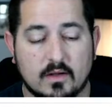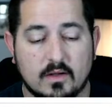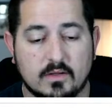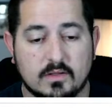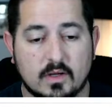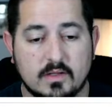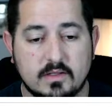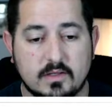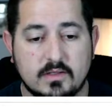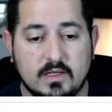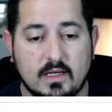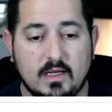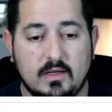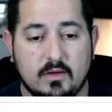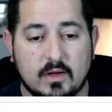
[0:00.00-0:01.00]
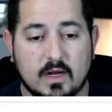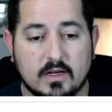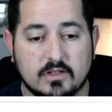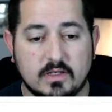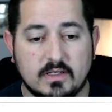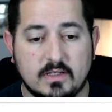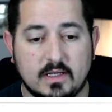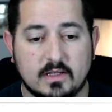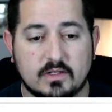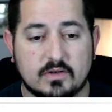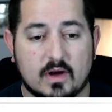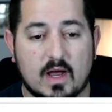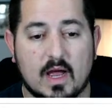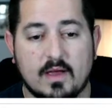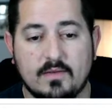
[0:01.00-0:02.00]
So as you see, you can actually see the
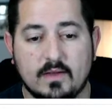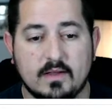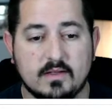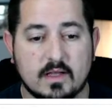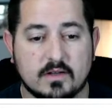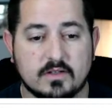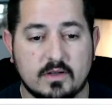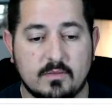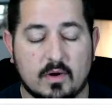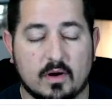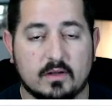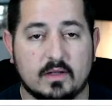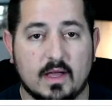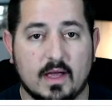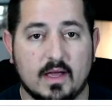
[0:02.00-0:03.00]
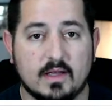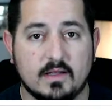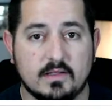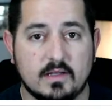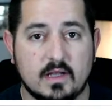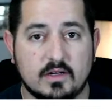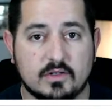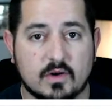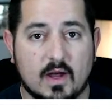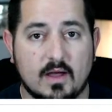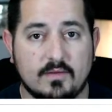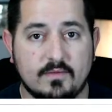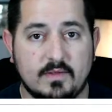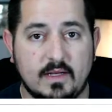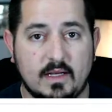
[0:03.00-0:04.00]
drive is actually marked as
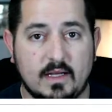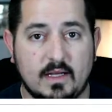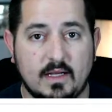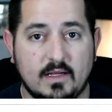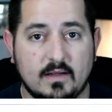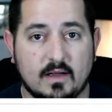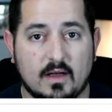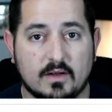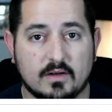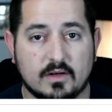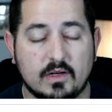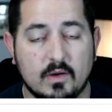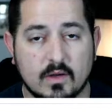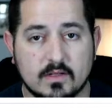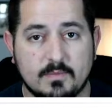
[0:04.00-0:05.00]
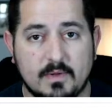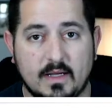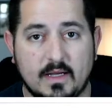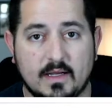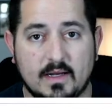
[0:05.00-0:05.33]
drive D under USB,